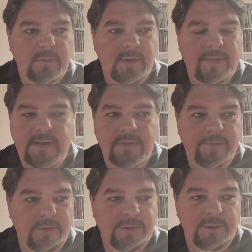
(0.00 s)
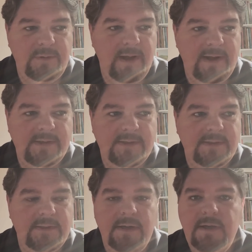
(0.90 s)
I think the first two
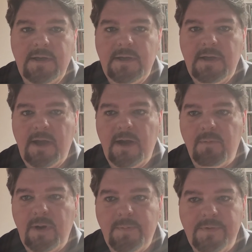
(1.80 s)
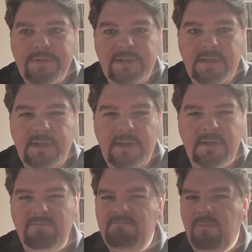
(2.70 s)
dates
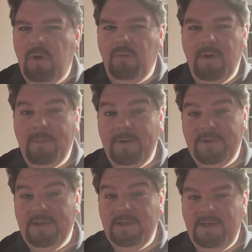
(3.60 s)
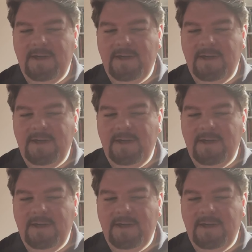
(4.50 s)
representative of